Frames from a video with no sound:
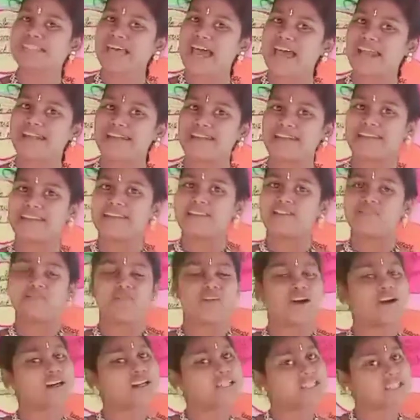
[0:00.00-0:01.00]
What does this
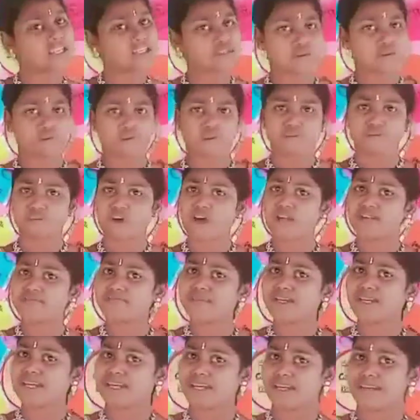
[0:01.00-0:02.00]
homophone mean?
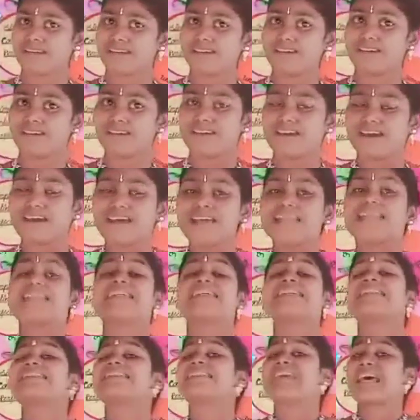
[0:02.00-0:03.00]

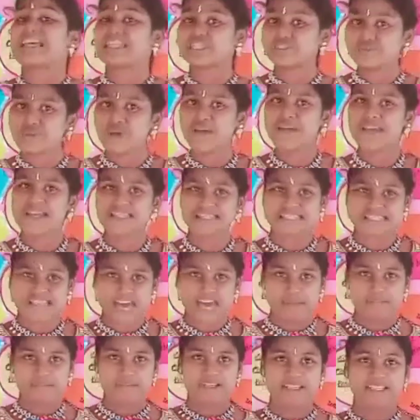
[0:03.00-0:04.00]
S-O-N sun means the
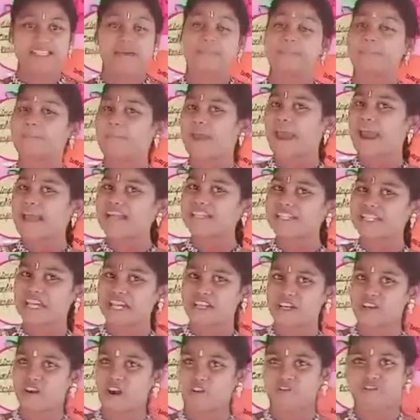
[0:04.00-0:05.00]
male gender of his
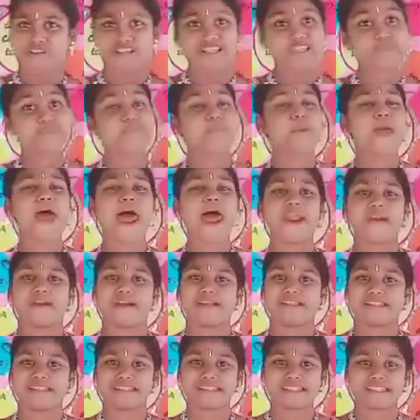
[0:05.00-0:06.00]
parents.
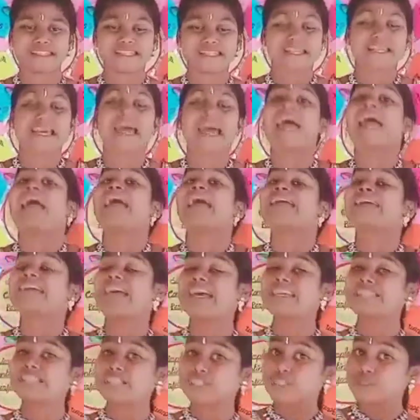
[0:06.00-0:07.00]

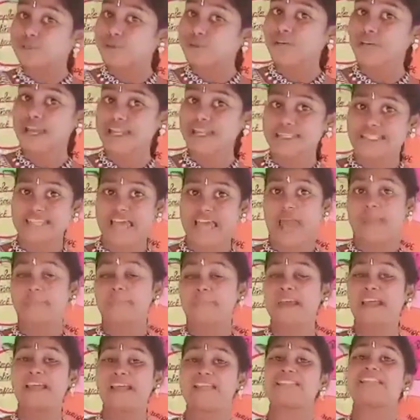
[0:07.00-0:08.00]
S-U-N sun means
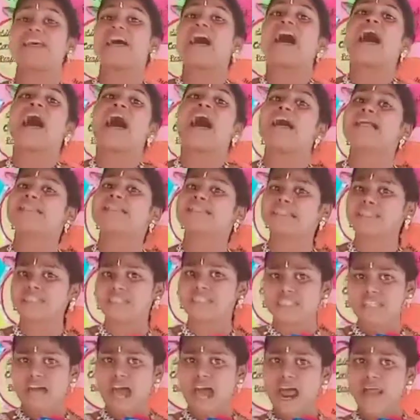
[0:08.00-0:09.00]
a star
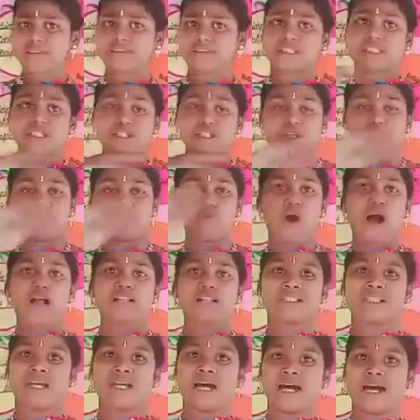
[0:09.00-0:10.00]
which revolves the
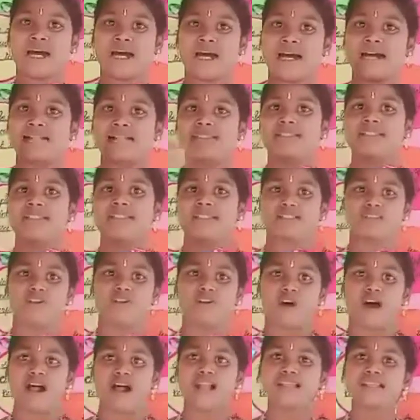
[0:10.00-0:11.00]
earth is called
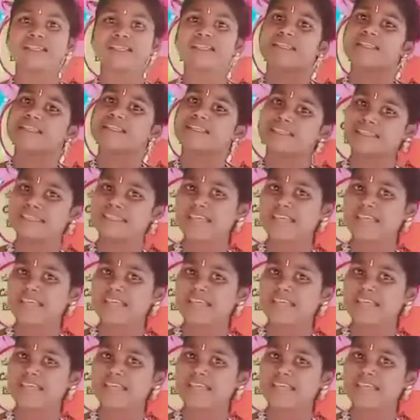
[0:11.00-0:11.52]
sun.